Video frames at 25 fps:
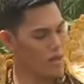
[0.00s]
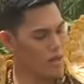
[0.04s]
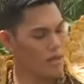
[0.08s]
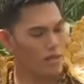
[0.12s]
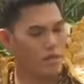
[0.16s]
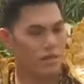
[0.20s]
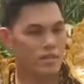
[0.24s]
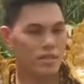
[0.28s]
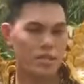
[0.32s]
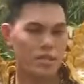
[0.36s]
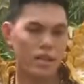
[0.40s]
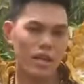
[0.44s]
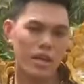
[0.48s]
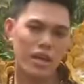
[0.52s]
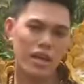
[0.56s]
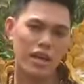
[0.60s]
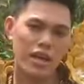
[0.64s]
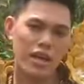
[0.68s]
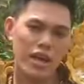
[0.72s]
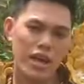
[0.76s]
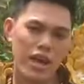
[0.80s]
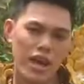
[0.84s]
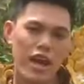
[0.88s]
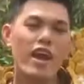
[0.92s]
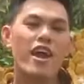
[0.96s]
See,
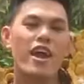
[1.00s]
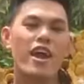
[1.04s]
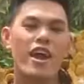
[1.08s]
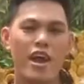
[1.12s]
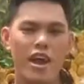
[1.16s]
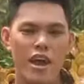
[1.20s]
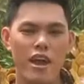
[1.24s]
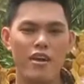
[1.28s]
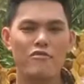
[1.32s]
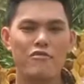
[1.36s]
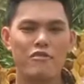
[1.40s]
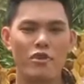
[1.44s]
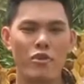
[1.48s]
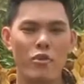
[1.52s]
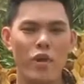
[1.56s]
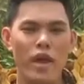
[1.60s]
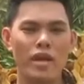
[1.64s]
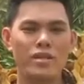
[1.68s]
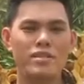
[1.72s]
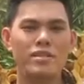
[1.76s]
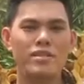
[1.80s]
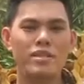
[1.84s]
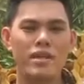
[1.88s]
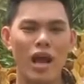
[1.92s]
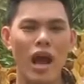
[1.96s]
every
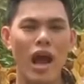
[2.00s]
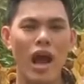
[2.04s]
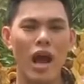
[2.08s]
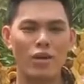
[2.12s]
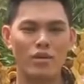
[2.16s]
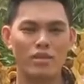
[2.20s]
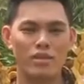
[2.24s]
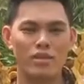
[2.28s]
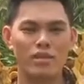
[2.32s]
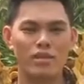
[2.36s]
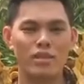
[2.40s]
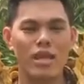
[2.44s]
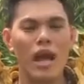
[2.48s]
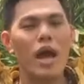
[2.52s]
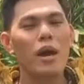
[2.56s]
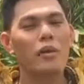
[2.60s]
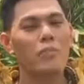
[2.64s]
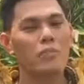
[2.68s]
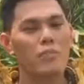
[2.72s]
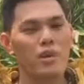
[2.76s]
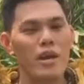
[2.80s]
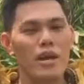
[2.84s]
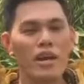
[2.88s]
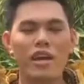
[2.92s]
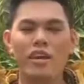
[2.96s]
waste counts. A
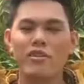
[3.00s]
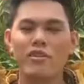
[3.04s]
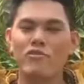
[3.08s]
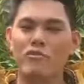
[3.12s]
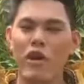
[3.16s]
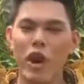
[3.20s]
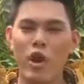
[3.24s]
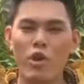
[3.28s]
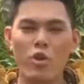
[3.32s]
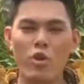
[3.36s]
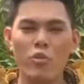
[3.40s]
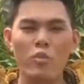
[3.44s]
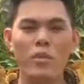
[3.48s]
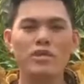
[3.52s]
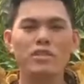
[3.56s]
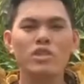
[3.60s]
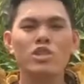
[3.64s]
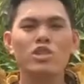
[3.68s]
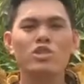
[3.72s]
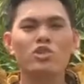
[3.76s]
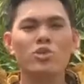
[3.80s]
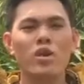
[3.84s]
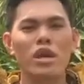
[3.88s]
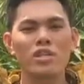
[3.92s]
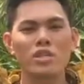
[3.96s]
big environmental
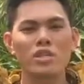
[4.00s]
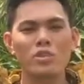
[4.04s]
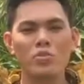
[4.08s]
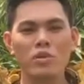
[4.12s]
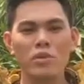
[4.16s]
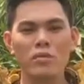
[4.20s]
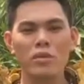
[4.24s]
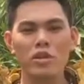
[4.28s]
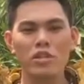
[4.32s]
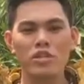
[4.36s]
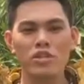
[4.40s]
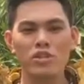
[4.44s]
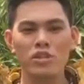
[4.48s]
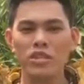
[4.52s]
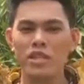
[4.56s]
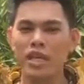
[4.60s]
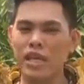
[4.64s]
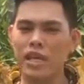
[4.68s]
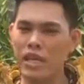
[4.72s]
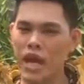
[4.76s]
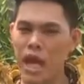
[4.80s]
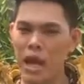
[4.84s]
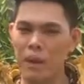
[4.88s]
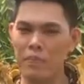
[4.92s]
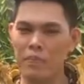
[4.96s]
transformation can
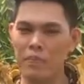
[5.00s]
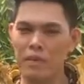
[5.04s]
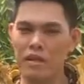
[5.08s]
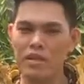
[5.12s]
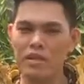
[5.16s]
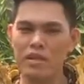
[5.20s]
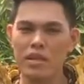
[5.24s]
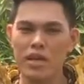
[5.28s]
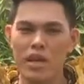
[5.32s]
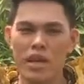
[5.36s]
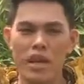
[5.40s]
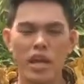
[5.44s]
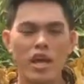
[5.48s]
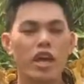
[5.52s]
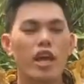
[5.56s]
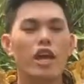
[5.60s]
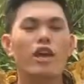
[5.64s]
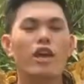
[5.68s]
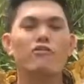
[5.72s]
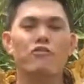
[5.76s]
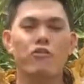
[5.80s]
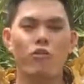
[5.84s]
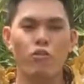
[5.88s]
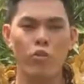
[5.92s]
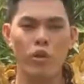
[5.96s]
happen
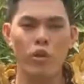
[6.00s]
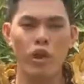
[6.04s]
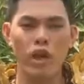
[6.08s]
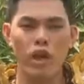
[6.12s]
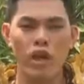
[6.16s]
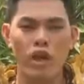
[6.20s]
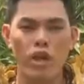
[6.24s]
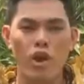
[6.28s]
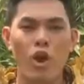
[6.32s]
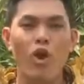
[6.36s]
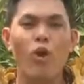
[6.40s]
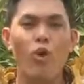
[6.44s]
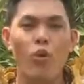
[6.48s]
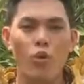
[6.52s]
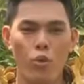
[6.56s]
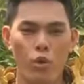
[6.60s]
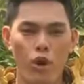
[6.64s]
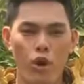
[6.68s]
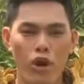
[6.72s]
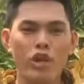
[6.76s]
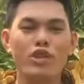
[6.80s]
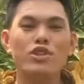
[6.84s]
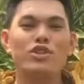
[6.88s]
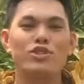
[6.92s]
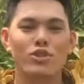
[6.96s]
if we
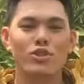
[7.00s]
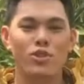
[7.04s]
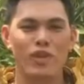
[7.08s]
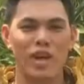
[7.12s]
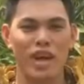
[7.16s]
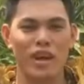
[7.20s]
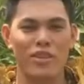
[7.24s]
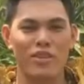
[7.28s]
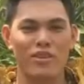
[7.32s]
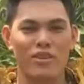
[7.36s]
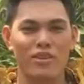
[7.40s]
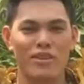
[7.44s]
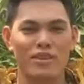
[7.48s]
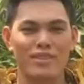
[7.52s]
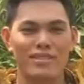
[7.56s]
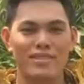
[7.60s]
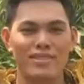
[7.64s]
work together.